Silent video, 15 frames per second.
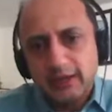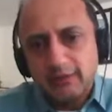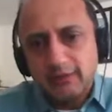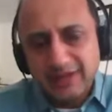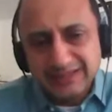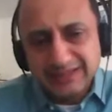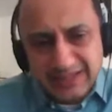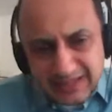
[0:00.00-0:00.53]

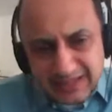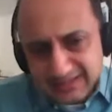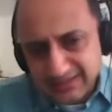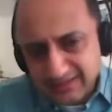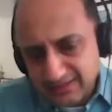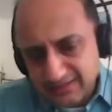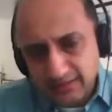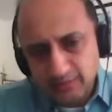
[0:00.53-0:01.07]
When these
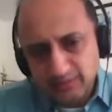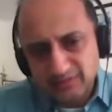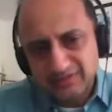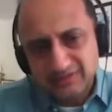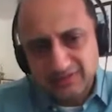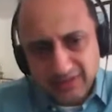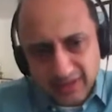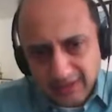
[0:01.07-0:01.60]

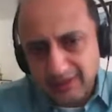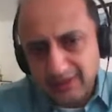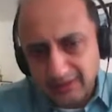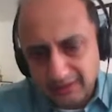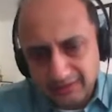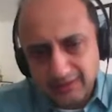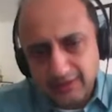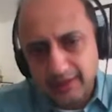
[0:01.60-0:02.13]
systems kick
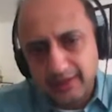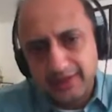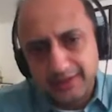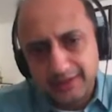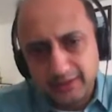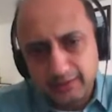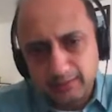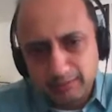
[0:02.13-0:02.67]
in,
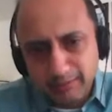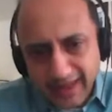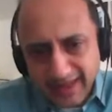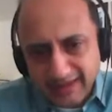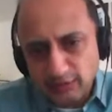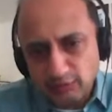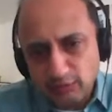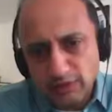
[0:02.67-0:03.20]
uh,
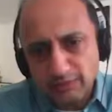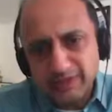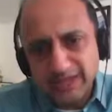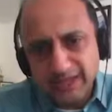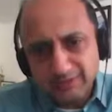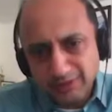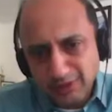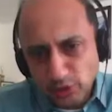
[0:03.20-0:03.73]
banks will
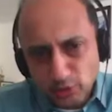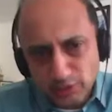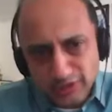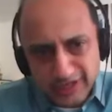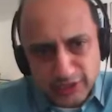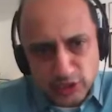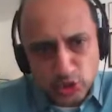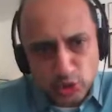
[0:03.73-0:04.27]
be able to
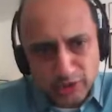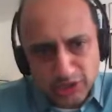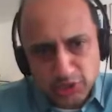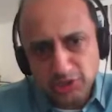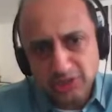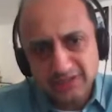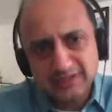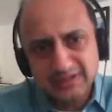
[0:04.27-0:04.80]
lend
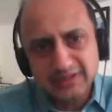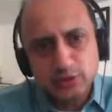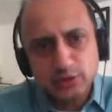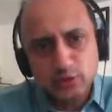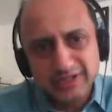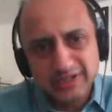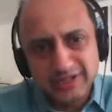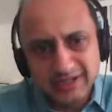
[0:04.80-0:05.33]
judiciously
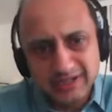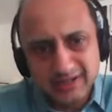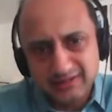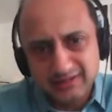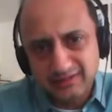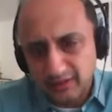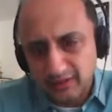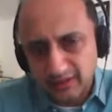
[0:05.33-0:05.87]
to
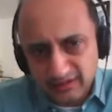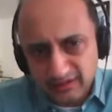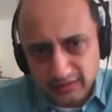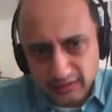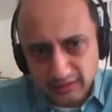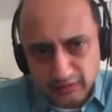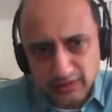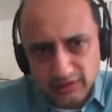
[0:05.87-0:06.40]
India's
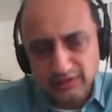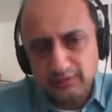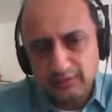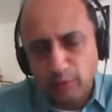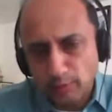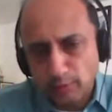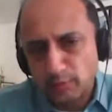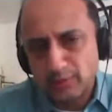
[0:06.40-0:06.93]
underserved
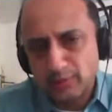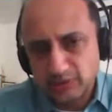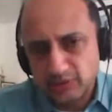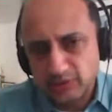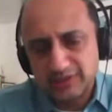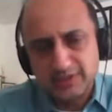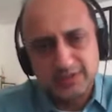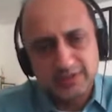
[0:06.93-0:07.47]

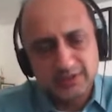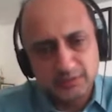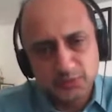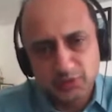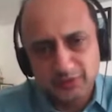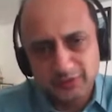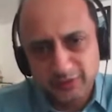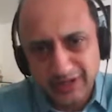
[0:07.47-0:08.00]
population in
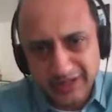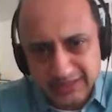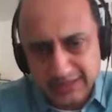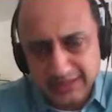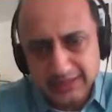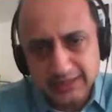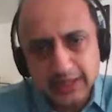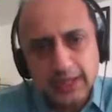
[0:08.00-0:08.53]
terms of
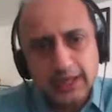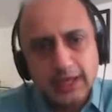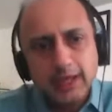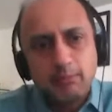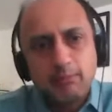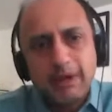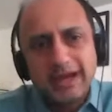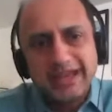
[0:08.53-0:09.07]
credit
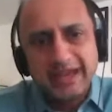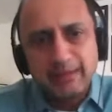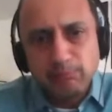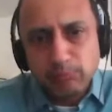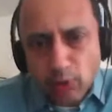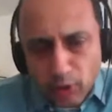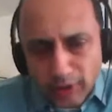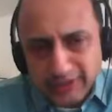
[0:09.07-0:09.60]
by
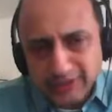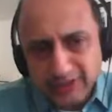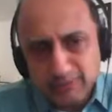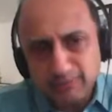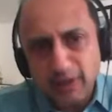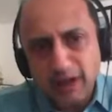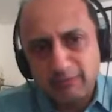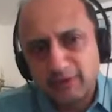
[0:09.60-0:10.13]
employing the
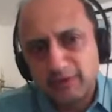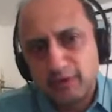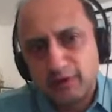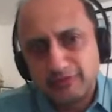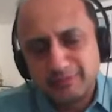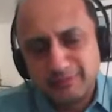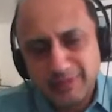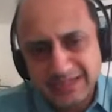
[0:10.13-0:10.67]
power
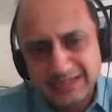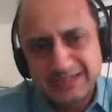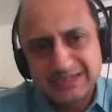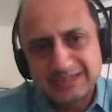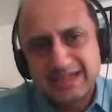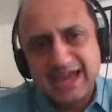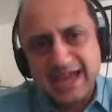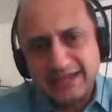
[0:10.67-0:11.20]
of big
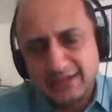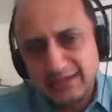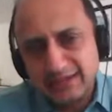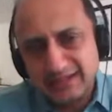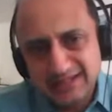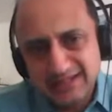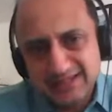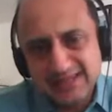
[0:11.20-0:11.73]
data
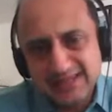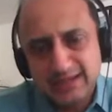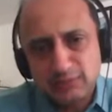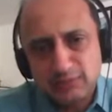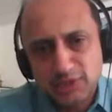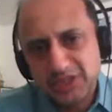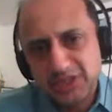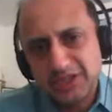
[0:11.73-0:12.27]
analytics and
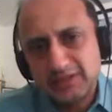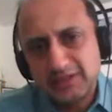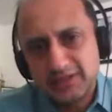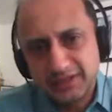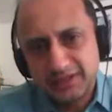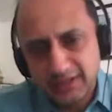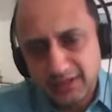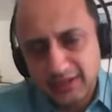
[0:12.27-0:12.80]
machine
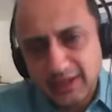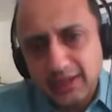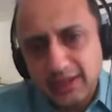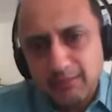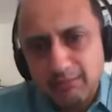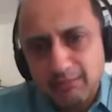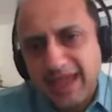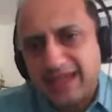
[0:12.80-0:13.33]
learning
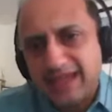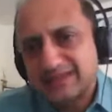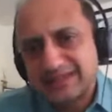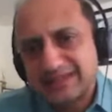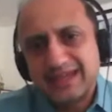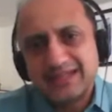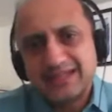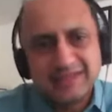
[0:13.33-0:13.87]
banks
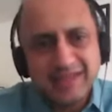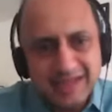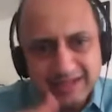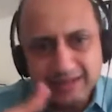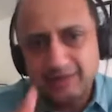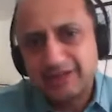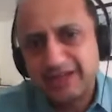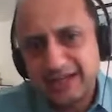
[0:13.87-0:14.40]
can
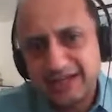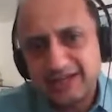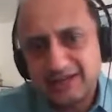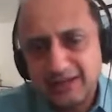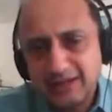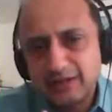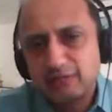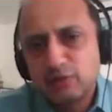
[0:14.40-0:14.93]
then create
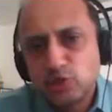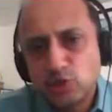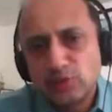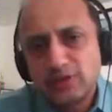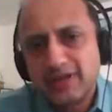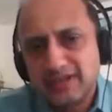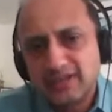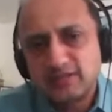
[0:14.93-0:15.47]

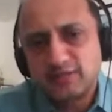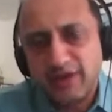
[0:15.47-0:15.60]
individualized